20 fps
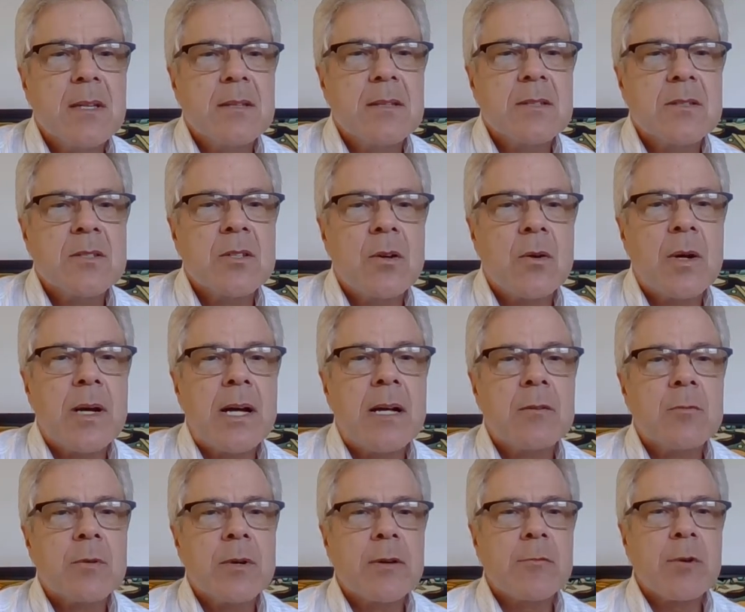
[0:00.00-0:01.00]
So
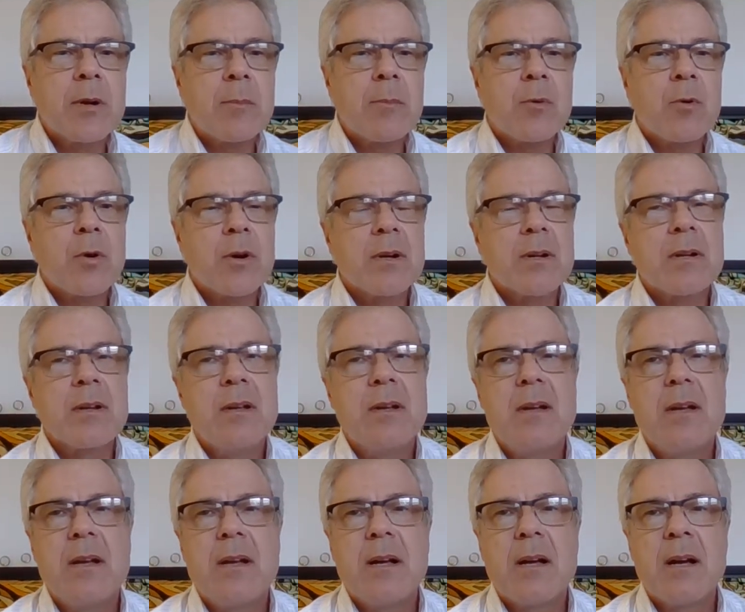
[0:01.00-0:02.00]
I'll run a report
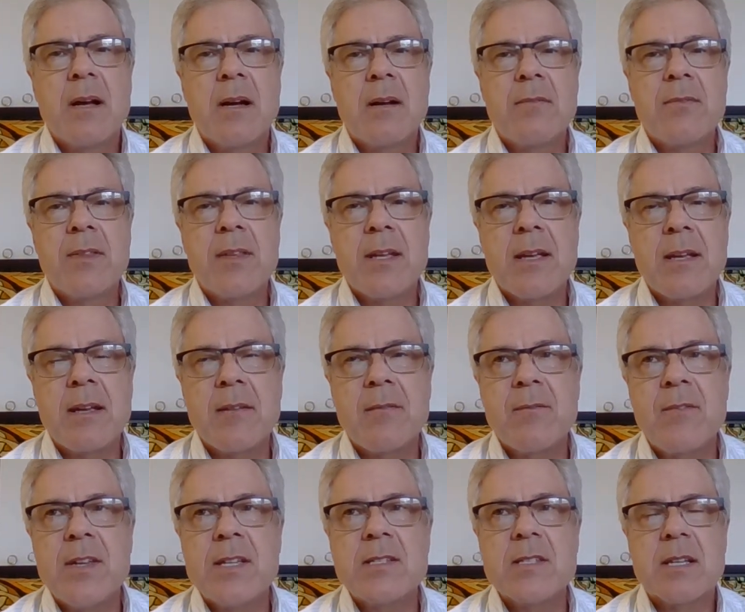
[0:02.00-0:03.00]
of the
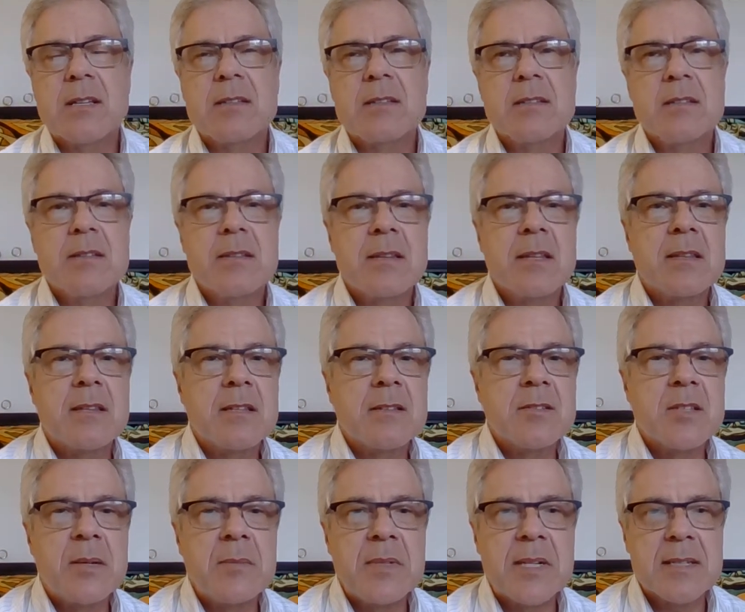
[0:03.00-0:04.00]
visits that the
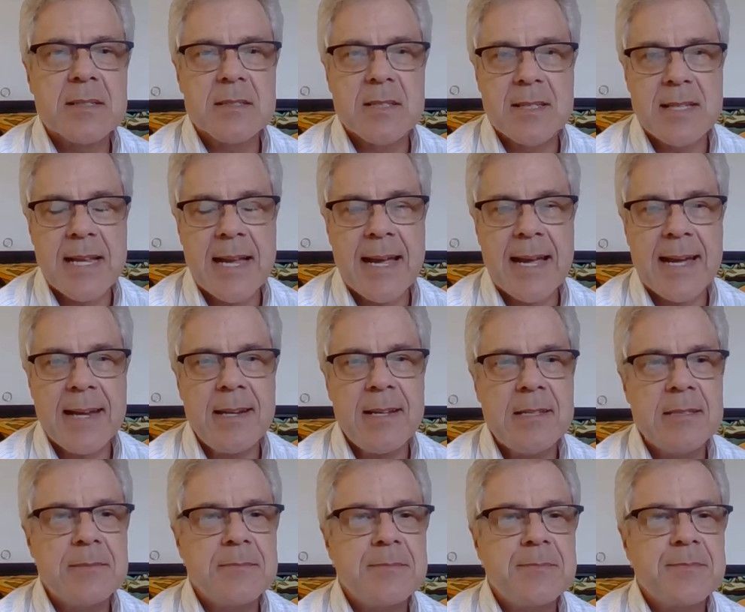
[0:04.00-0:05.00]
subjects had had,
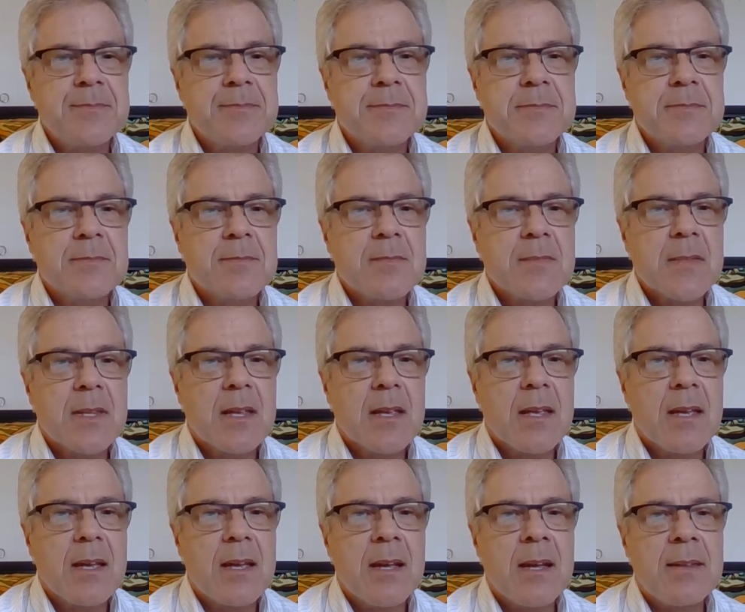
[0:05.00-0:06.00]

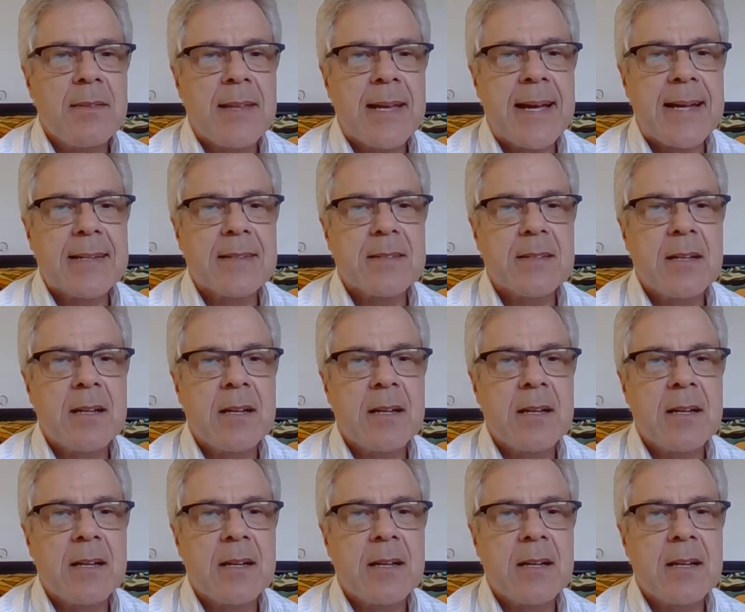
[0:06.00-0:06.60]
and that